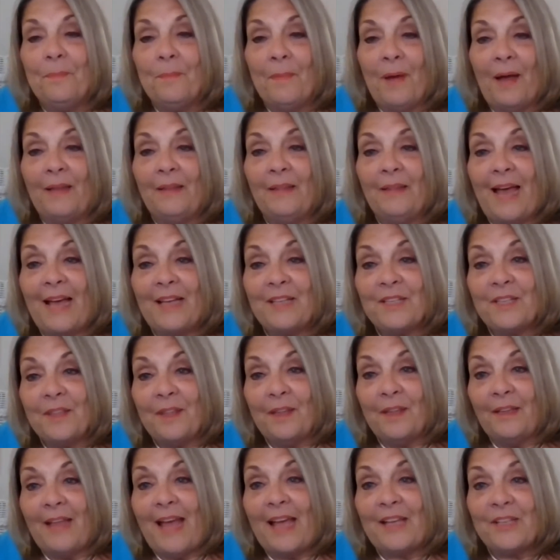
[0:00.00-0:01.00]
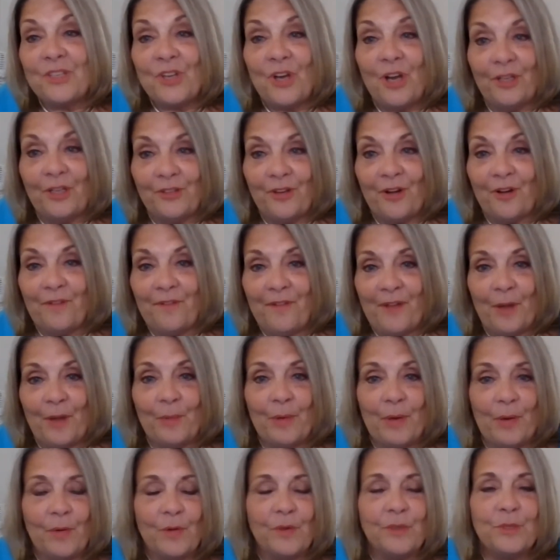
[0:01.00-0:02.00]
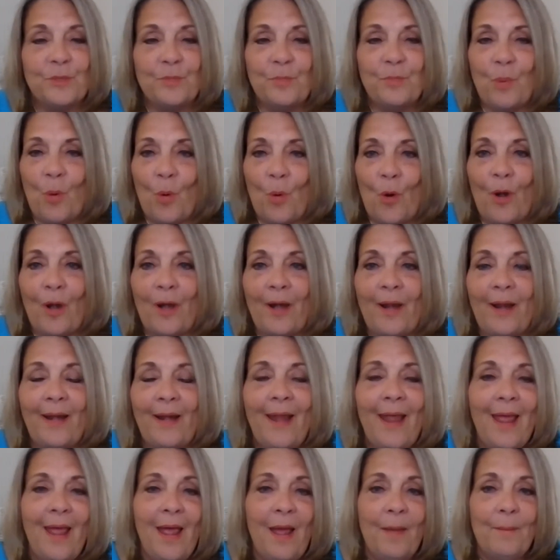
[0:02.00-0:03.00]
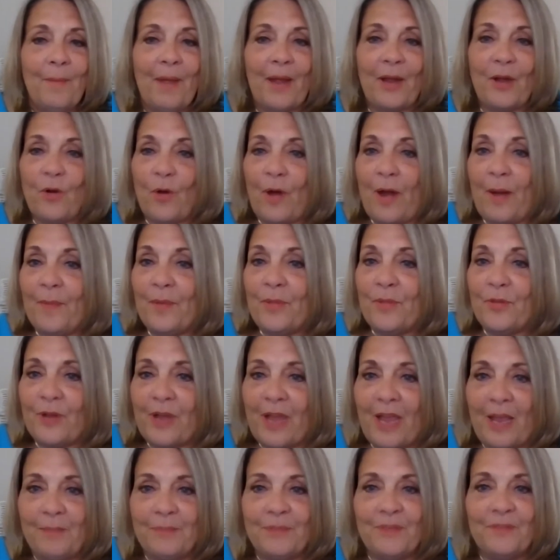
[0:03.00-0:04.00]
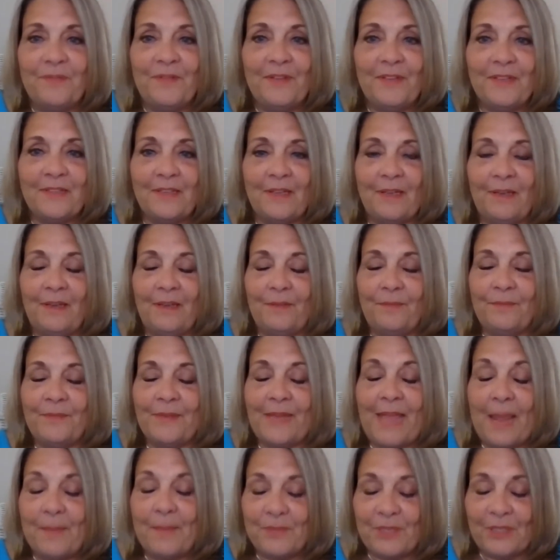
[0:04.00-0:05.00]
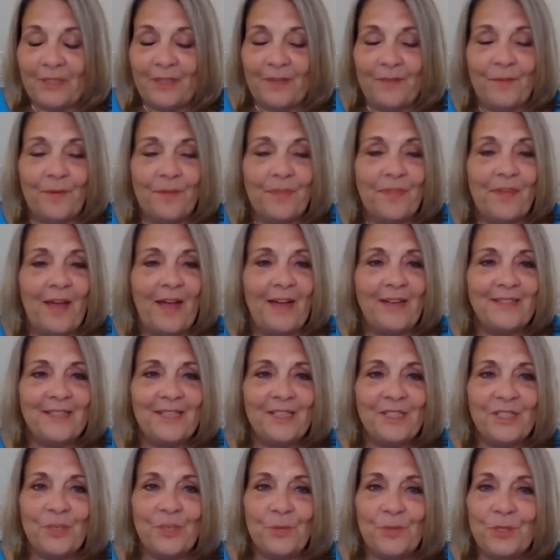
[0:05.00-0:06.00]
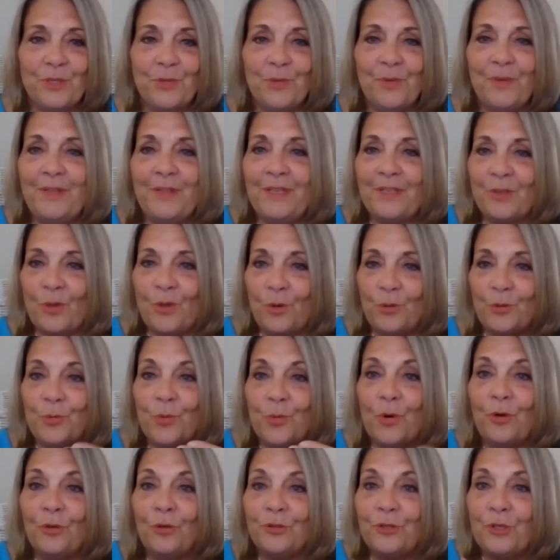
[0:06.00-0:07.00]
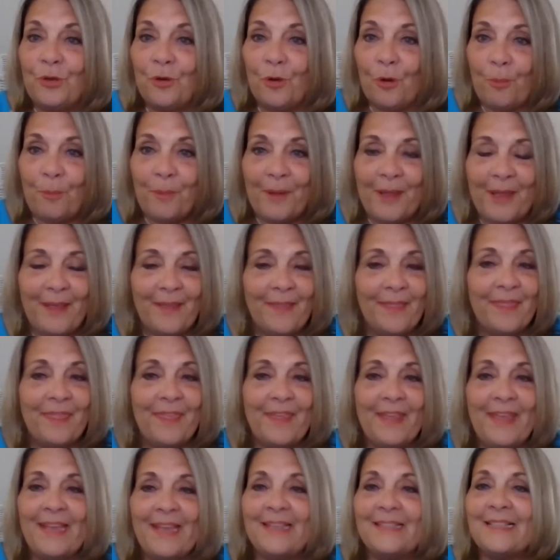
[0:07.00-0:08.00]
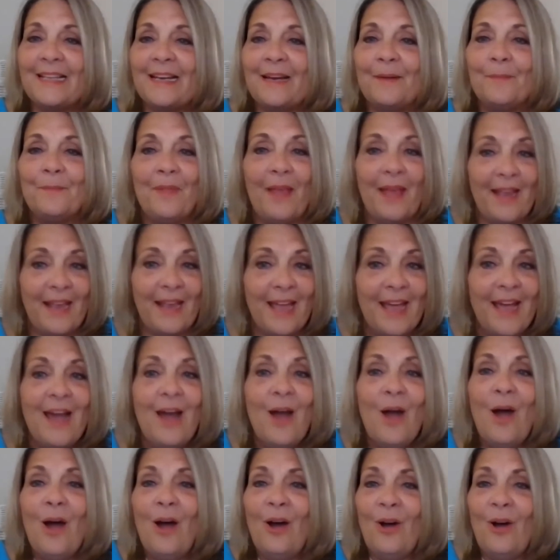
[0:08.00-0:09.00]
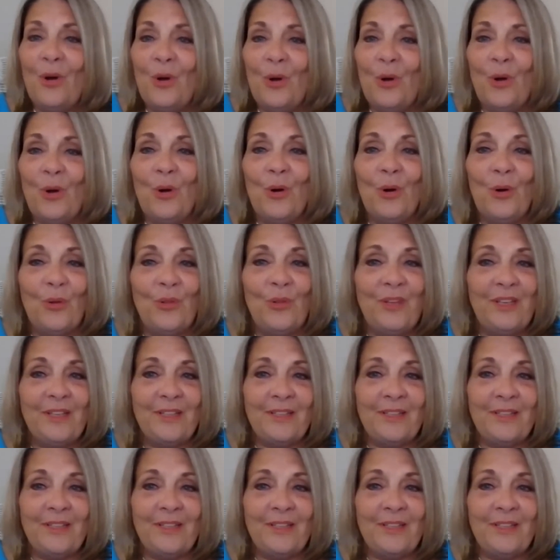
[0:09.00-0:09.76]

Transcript: the last child in our family was born, and my grandmother came to live with us, and she was doing these old world European things. And I'm like, oh,